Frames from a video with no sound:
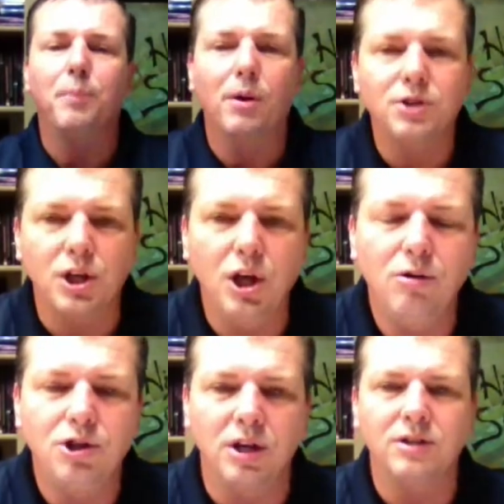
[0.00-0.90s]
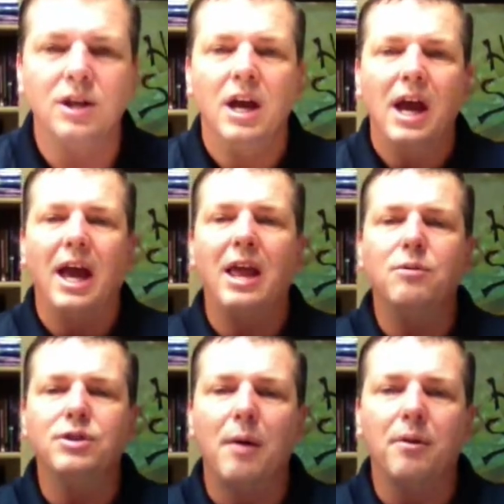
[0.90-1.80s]
persecutions, and he
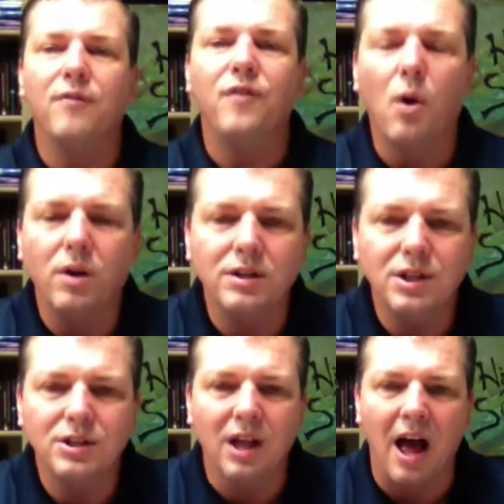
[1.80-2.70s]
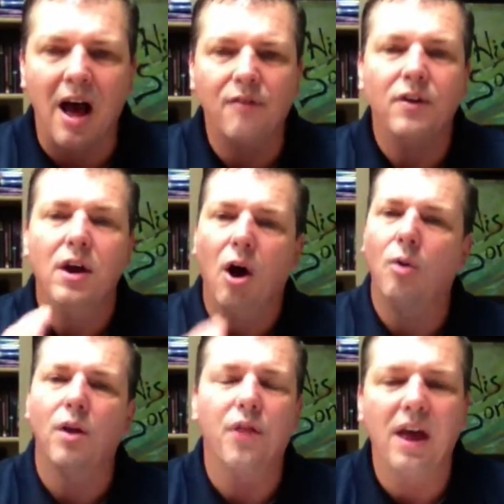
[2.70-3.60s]
was able to focus his life
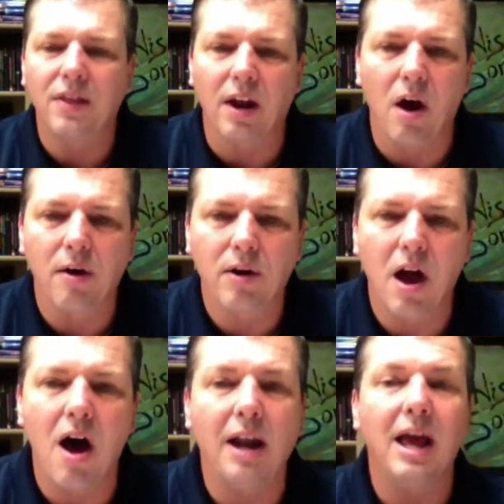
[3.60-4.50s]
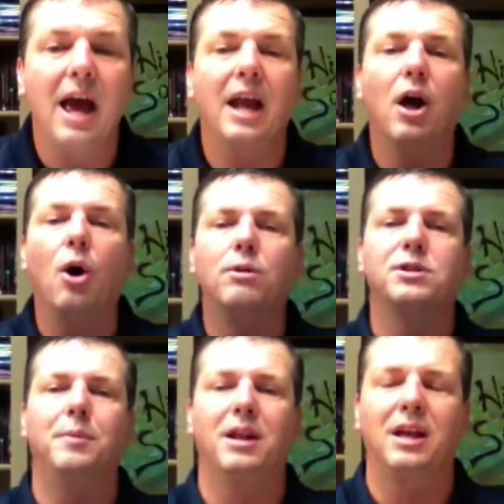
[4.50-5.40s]
on the thing that honored God. And
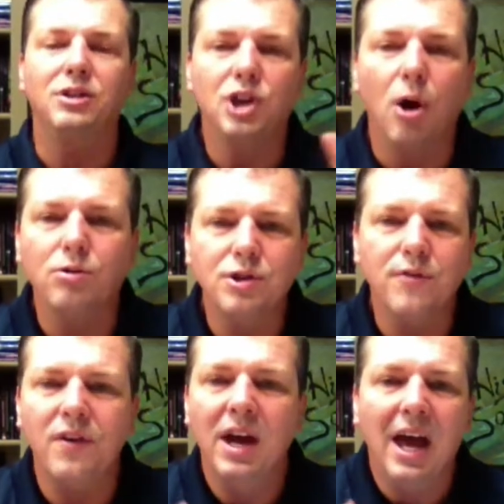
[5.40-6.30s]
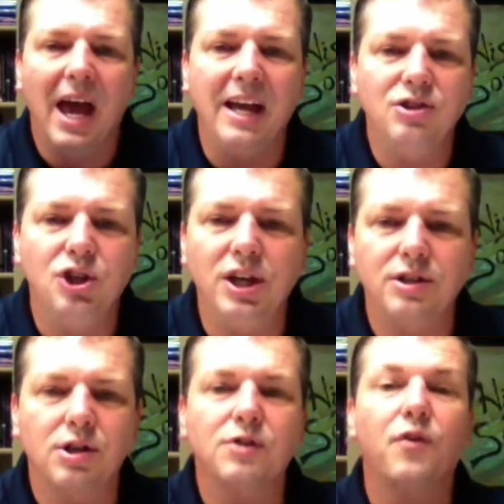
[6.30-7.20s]
ultimately, Joseph and
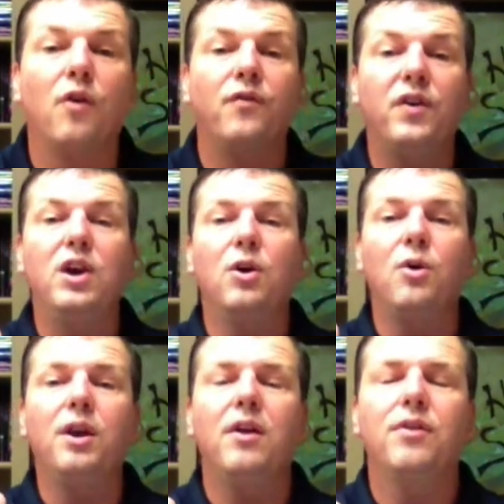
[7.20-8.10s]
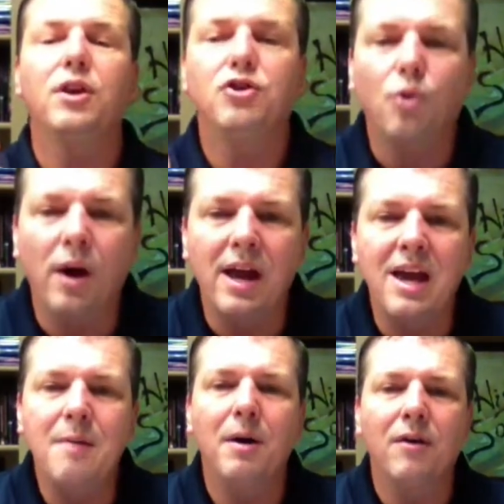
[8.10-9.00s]
Jesus fulfilled the
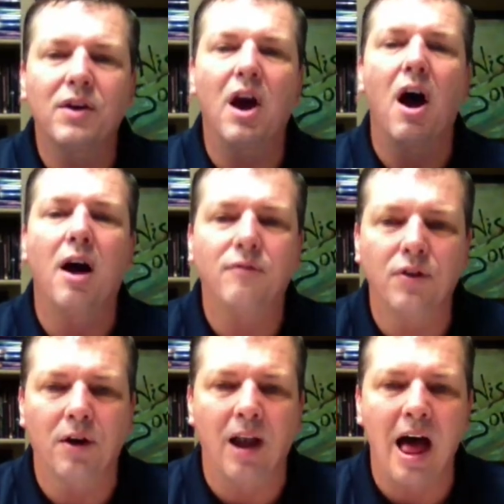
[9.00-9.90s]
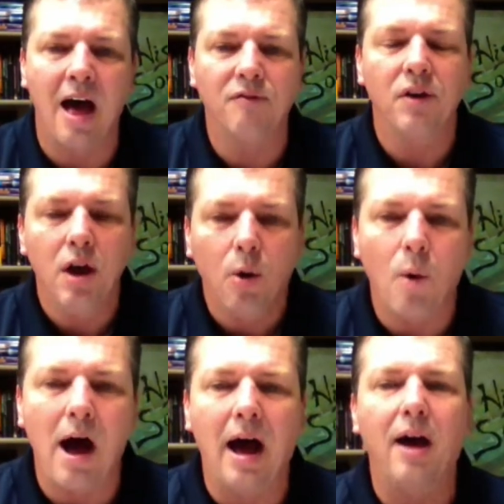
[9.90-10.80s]
dream of God for their life.
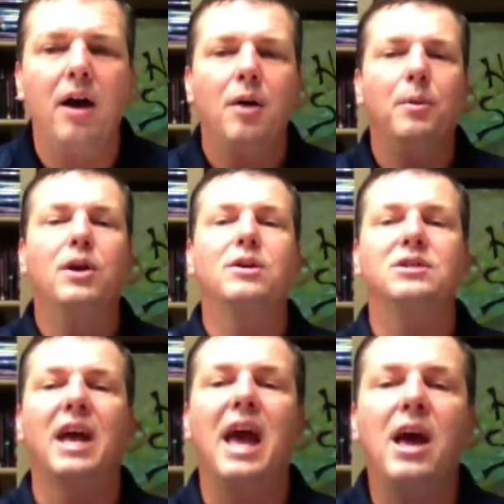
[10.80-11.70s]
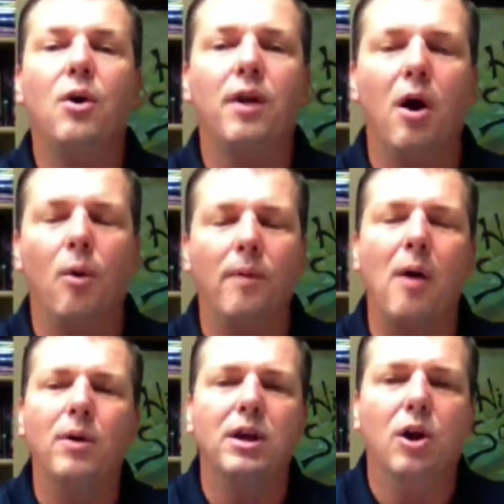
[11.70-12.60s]
Why? Because they held on. I
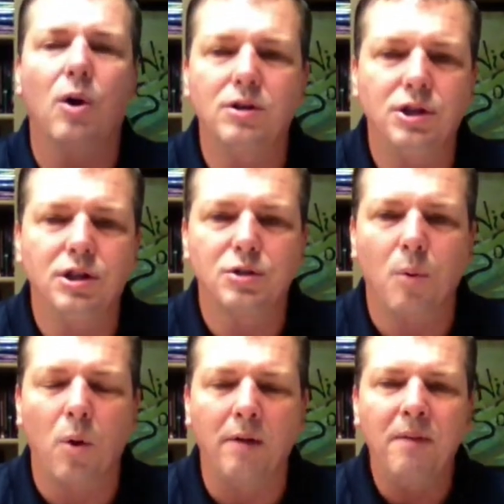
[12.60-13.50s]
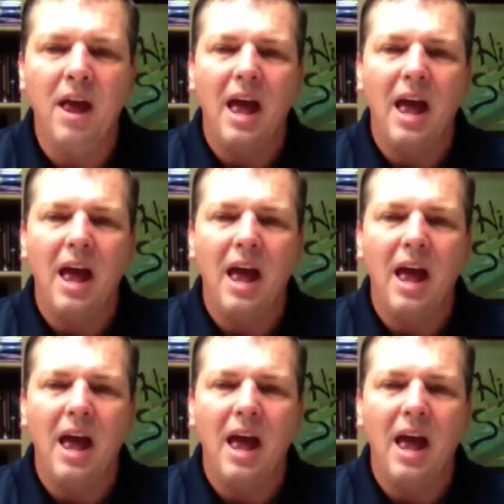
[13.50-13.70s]
want to encourage you this morning.